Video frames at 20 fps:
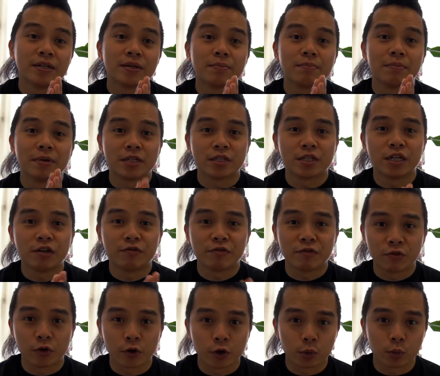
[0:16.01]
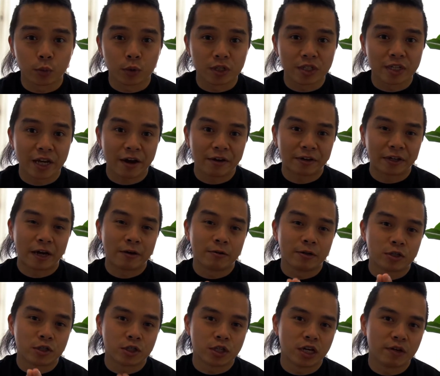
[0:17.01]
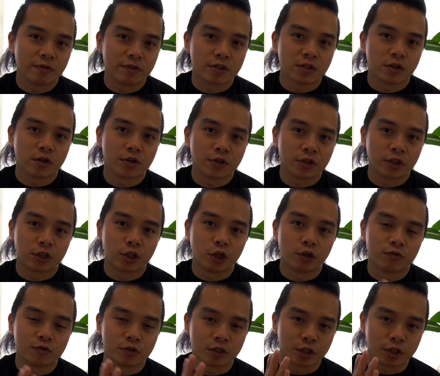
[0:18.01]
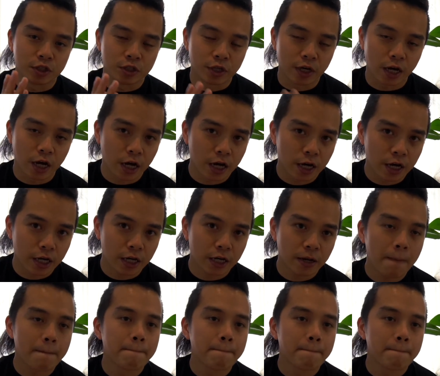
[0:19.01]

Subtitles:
myself and Ronald was carrying out a service on the Golf GTI.